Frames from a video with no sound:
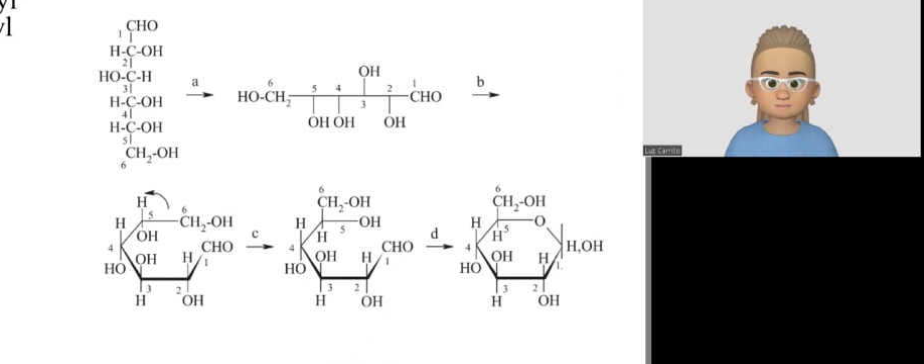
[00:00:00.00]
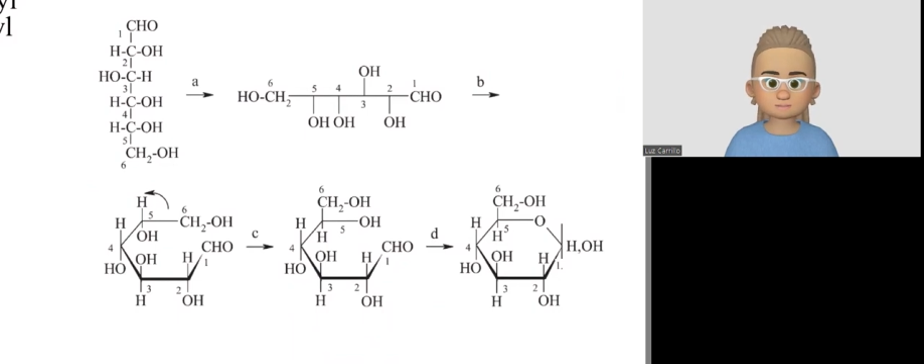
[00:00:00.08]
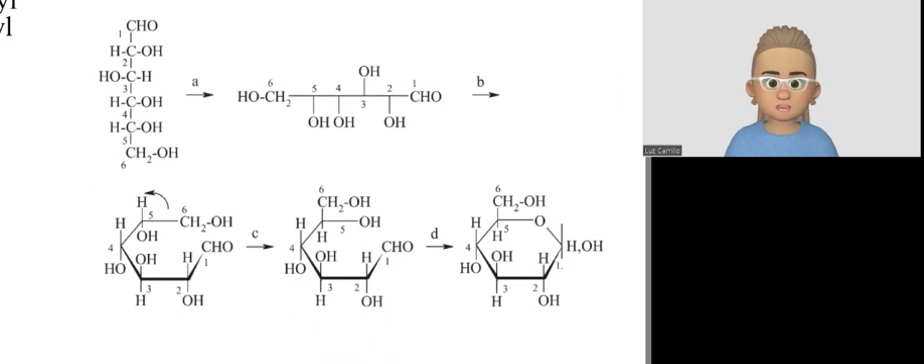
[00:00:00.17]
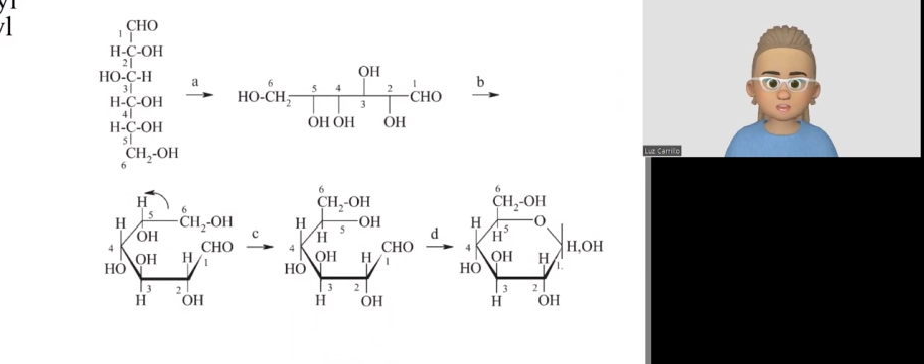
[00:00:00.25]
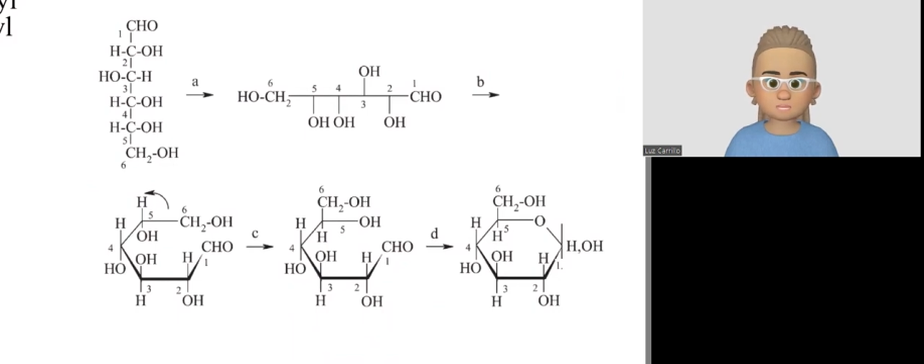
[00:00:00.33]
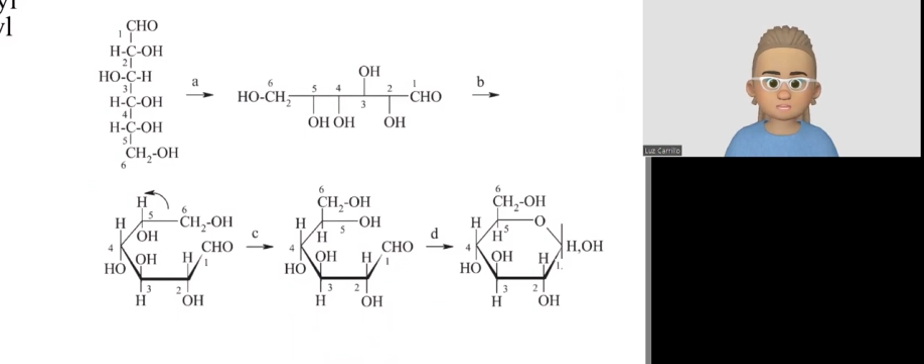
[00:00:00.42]

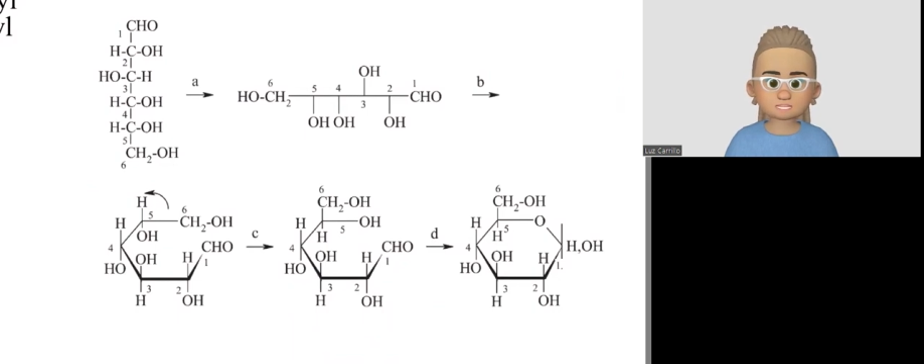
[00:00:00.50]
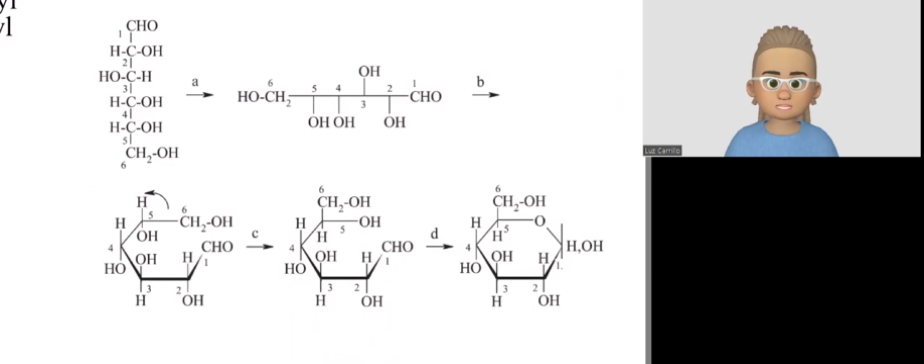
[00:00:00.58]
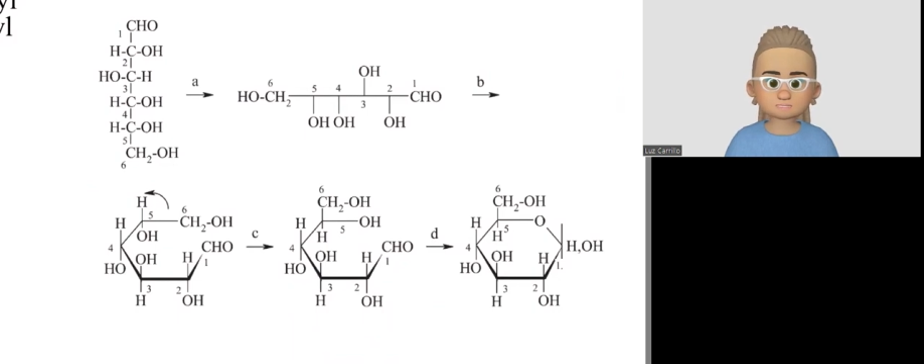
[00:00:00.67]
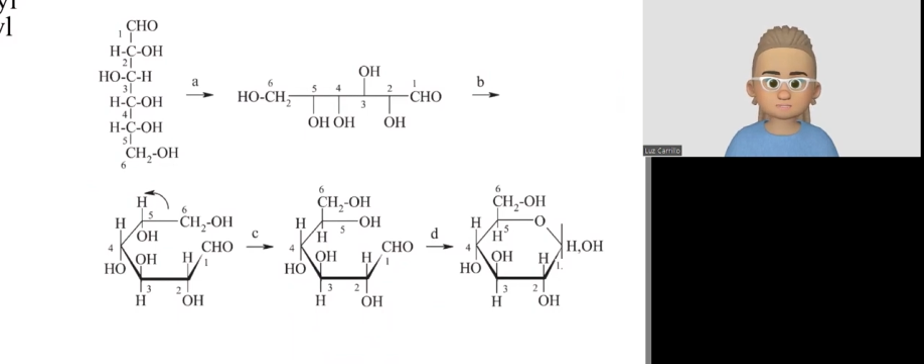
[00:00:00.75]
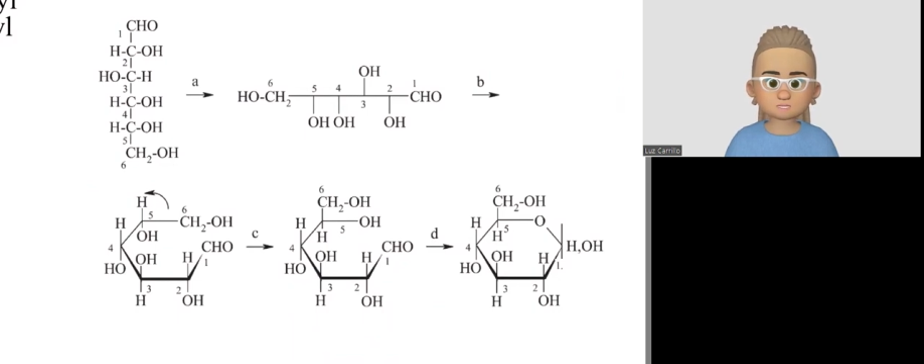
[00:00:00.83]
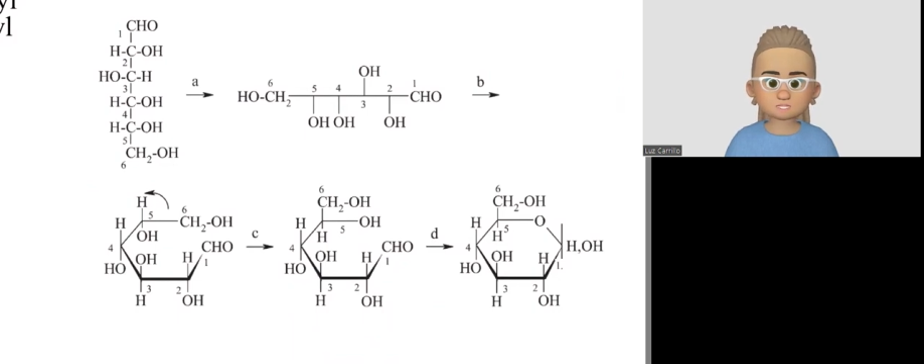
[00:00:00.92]
from
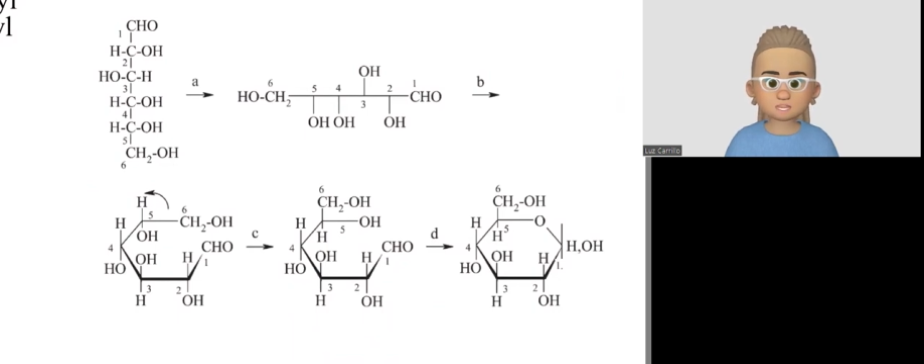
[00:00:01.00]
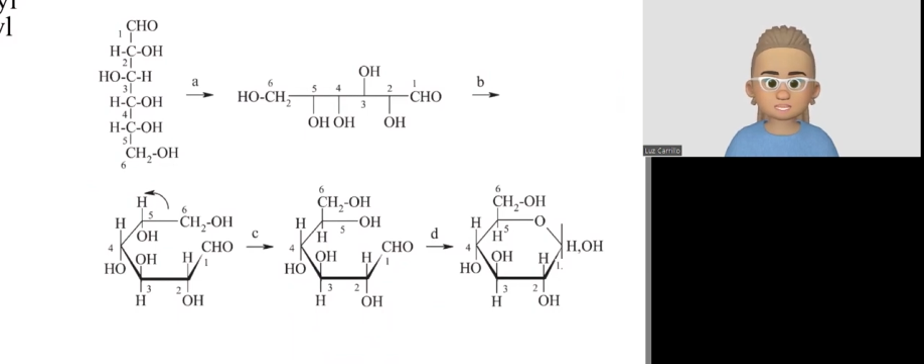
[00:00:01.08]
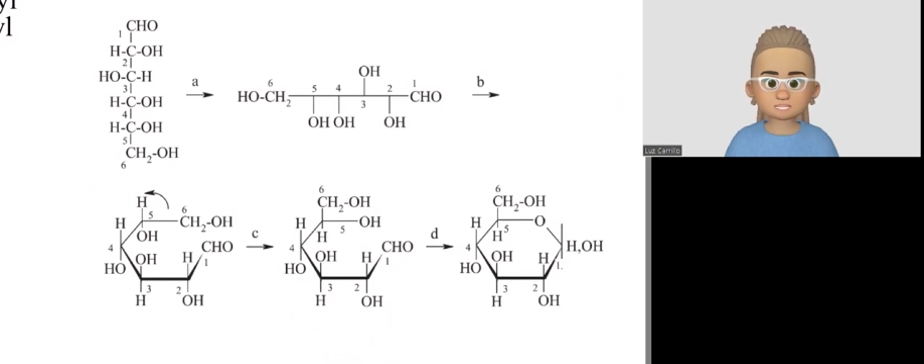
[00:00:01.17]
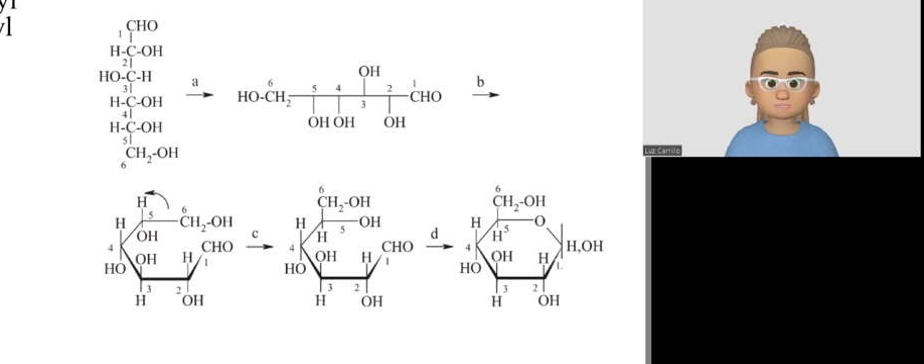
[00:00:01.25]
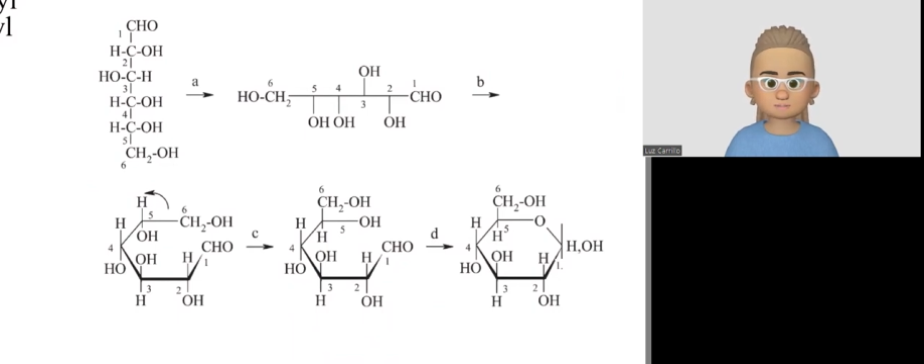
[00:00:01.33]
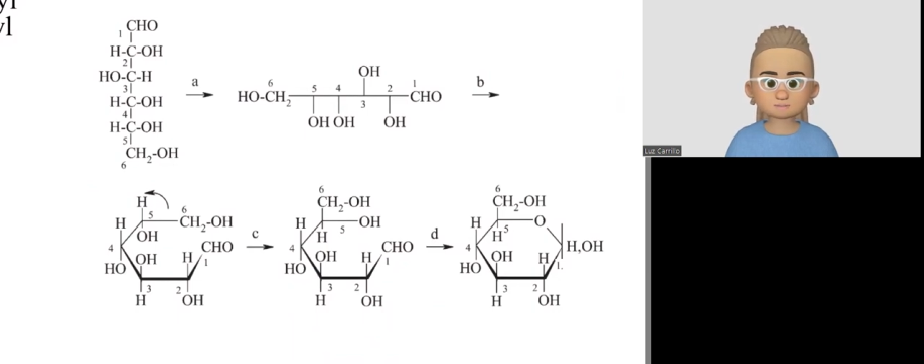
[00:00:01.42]
left to
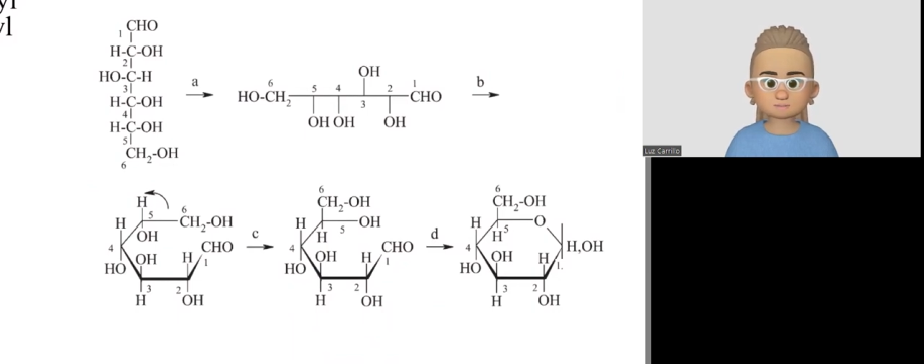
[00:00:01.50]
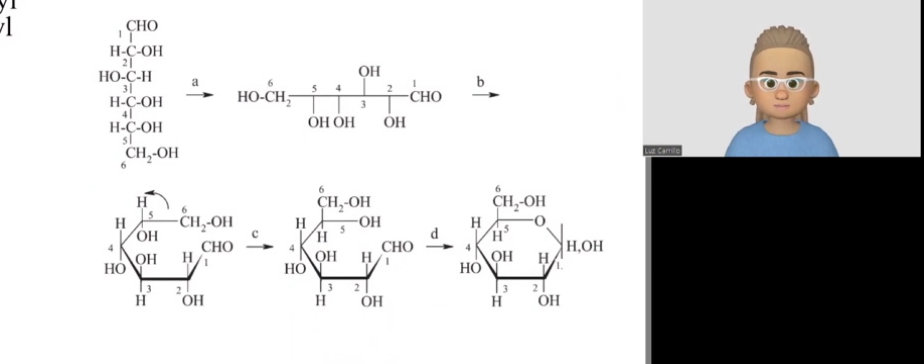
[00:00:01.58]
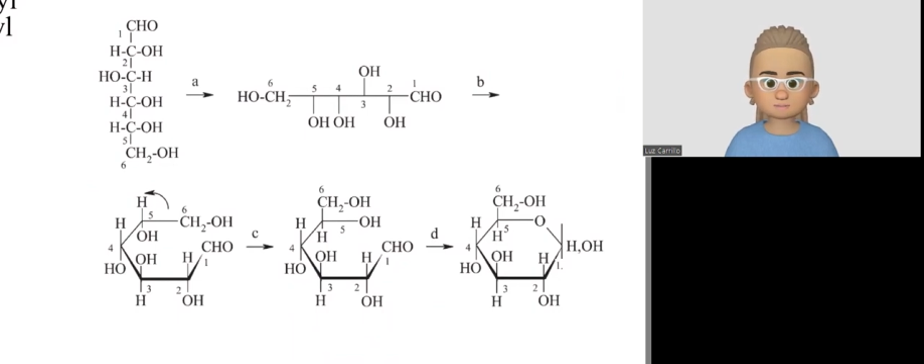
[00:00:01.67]
right,